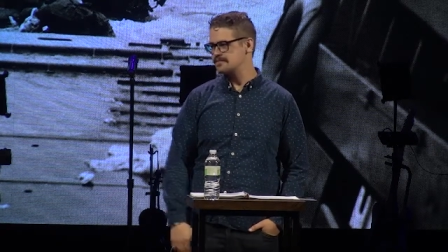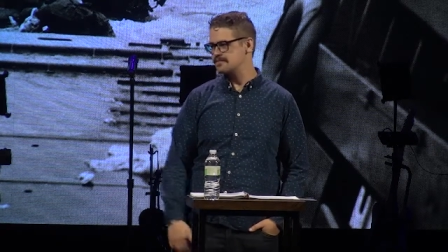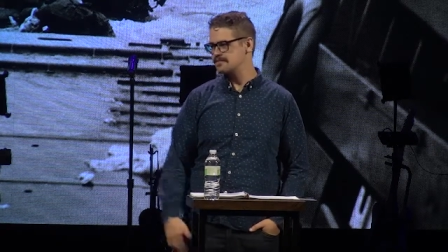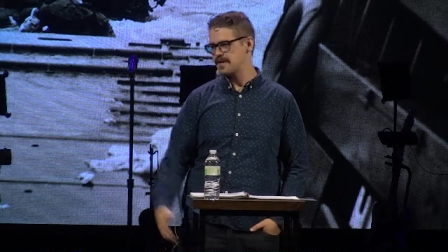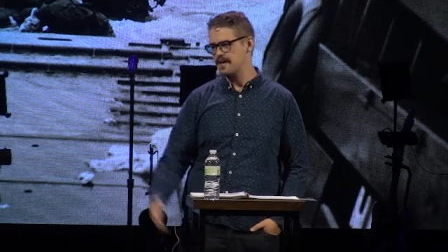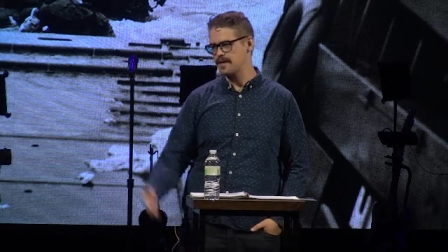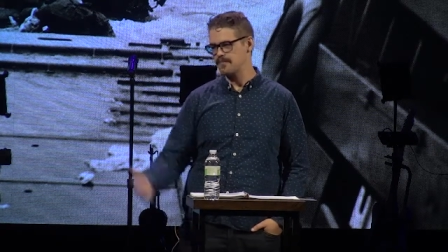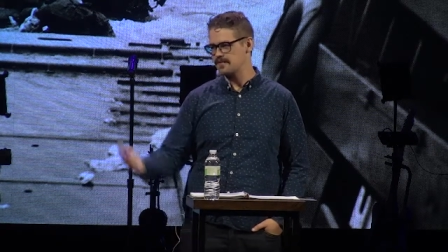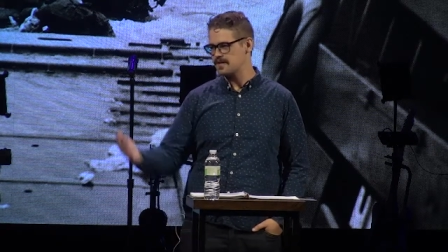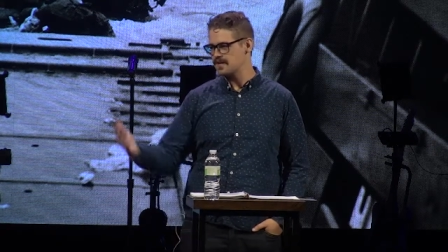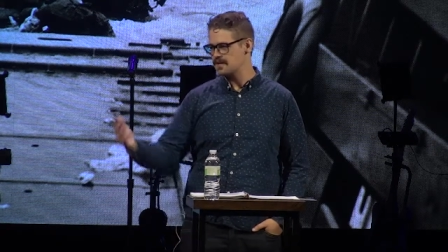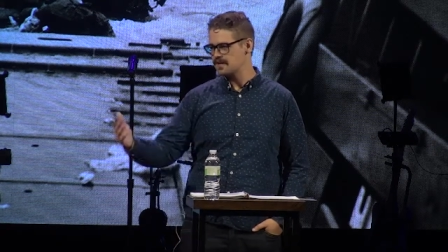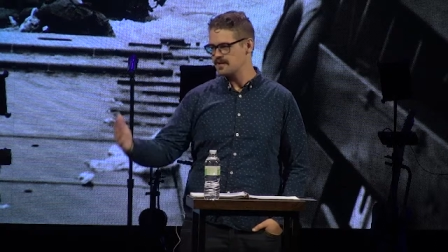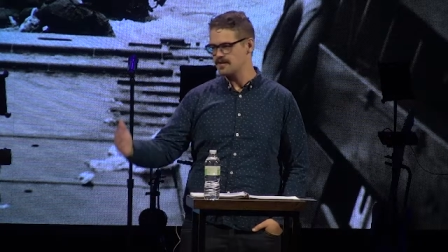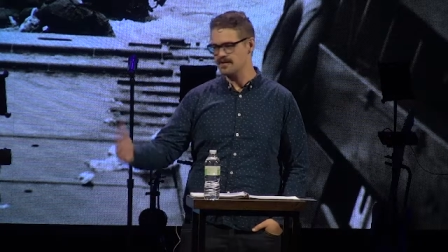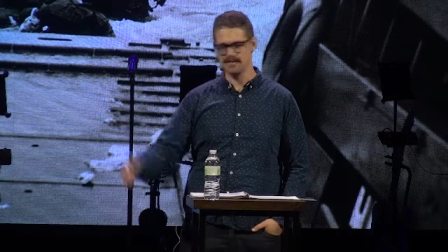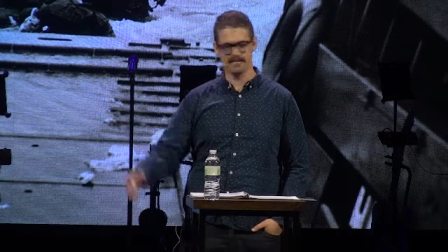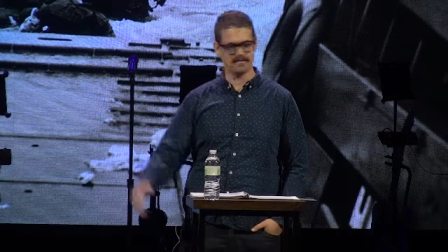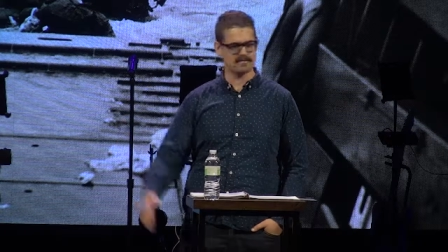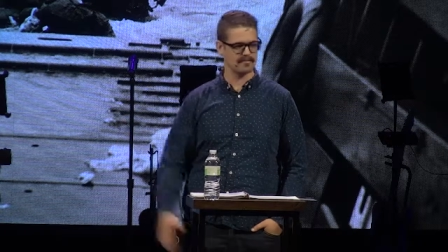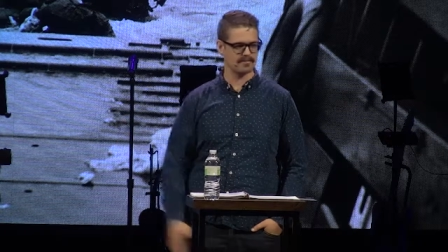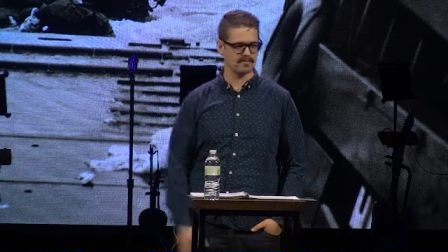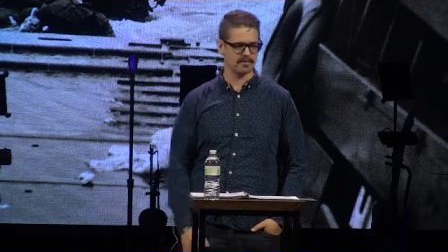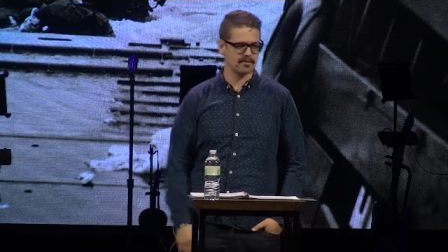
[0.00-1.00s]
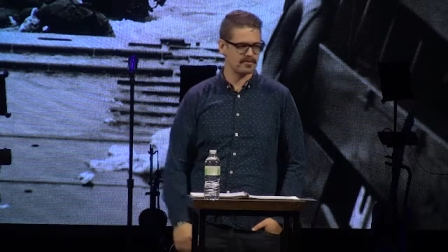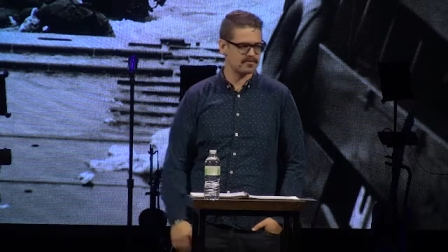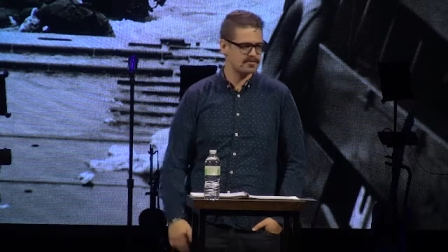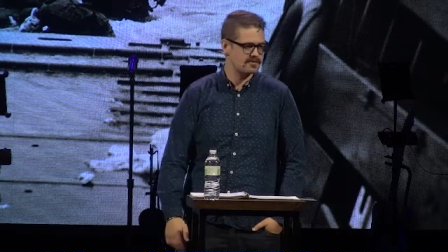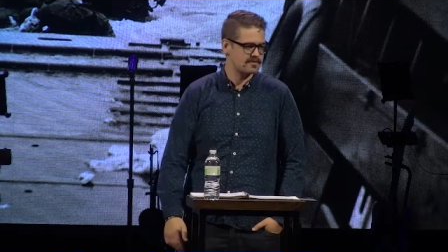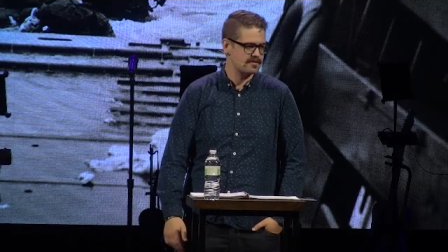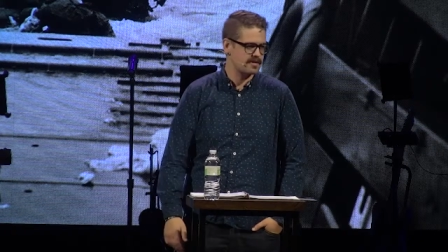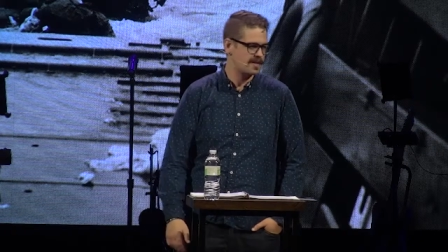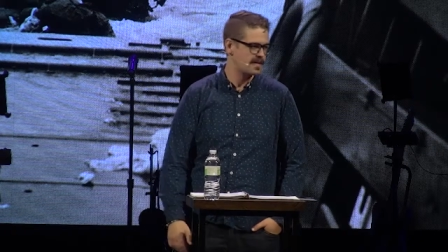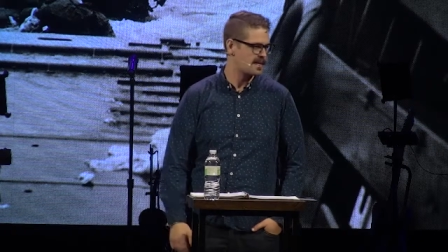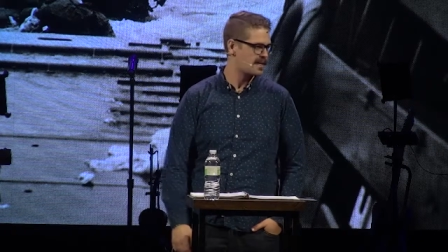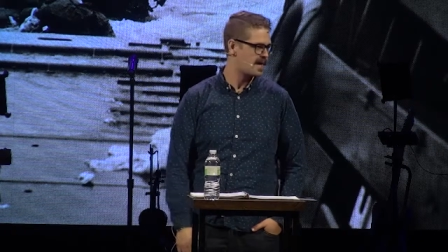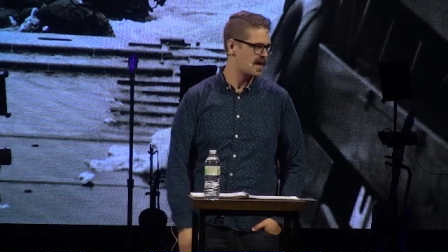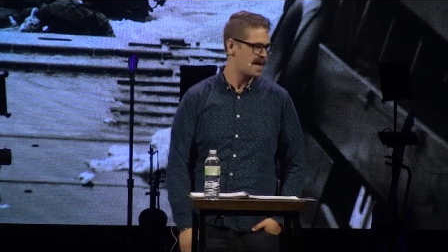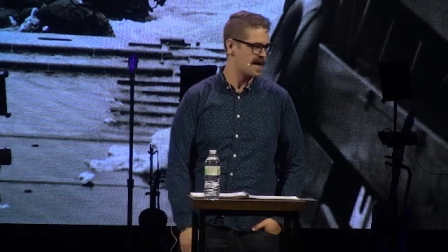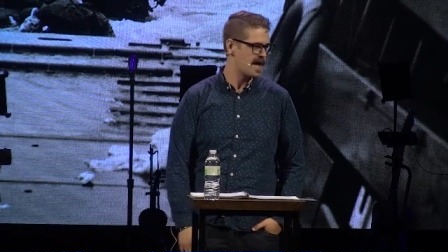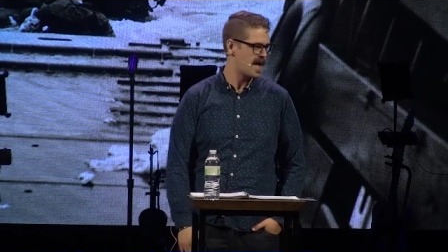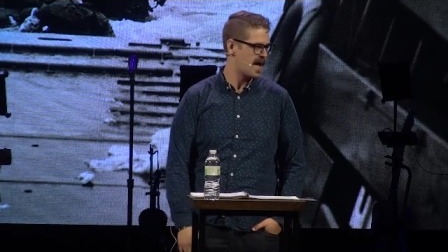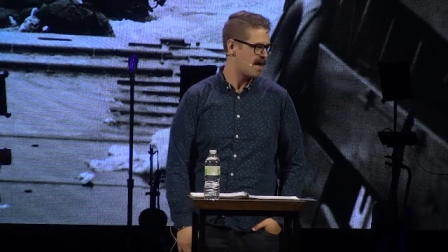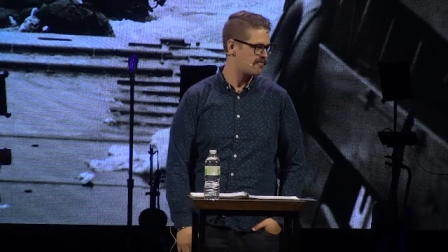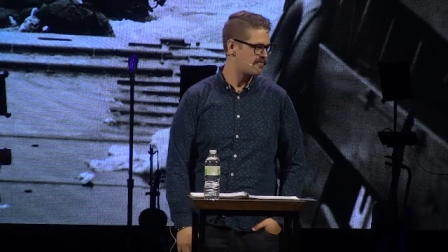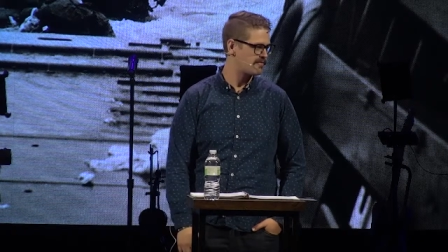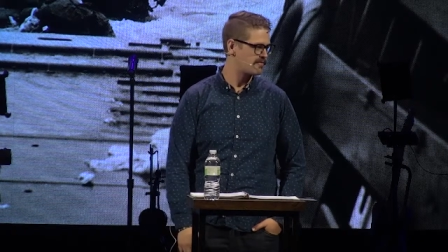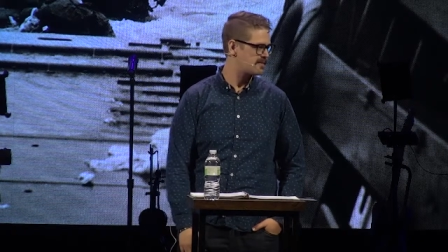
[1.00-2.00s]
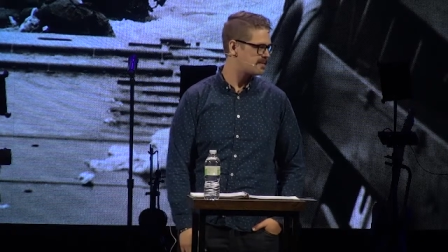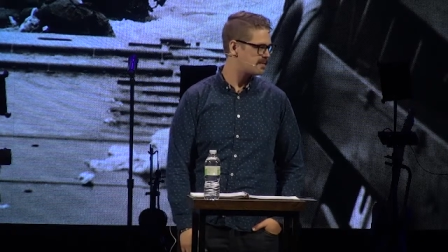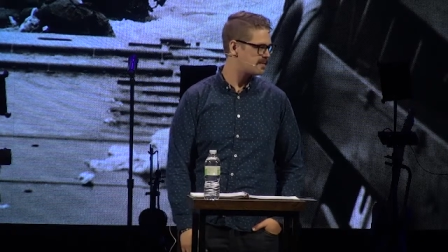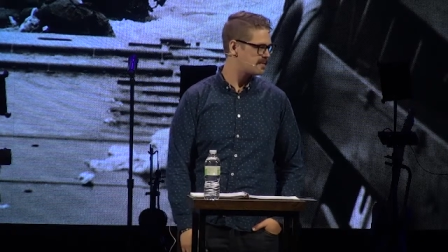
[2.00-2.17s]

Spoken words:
of family here. Personally, I have.